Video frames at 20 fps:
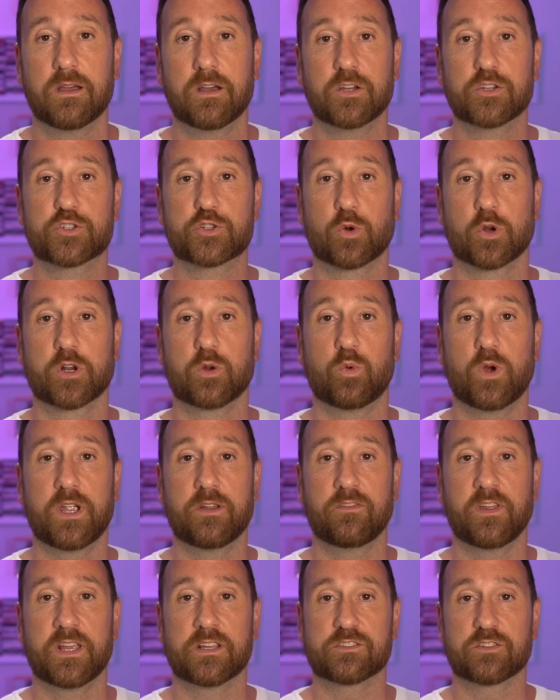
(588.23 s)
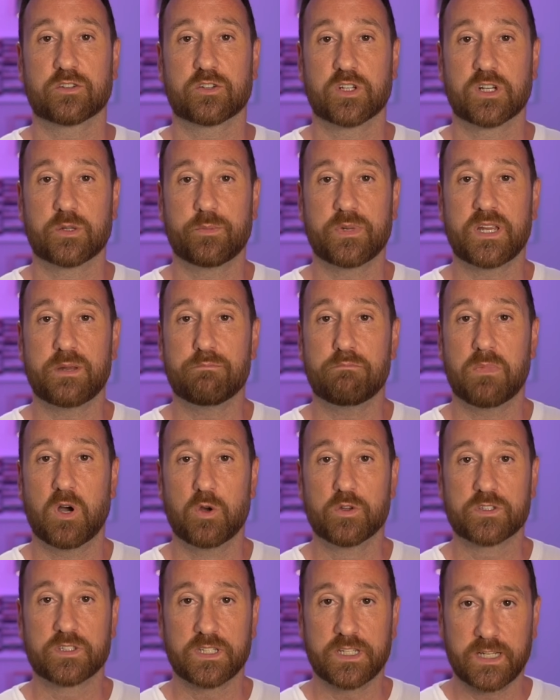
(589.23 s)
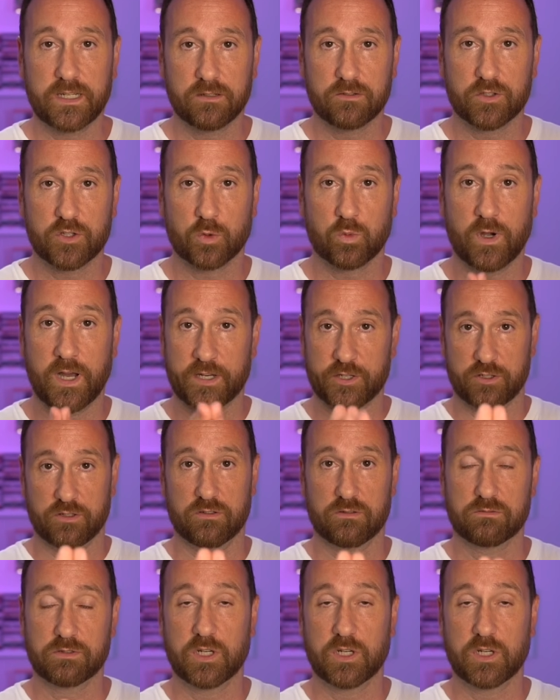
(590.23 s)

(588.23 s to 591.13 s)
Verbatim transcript: Shorter wavelengths are going to be mostly directional,